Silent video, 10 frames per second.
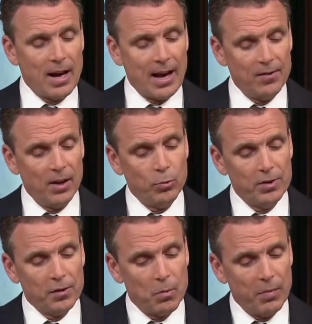and then
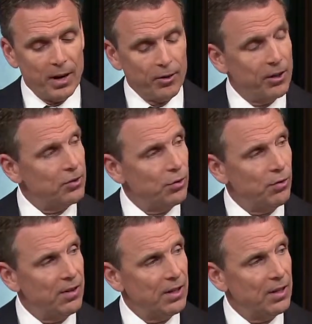we've compared it
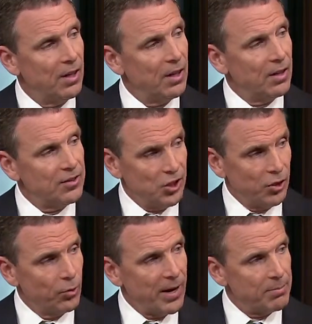to the
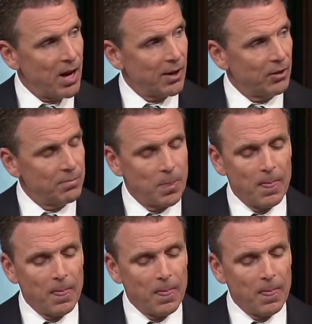tiered rate model,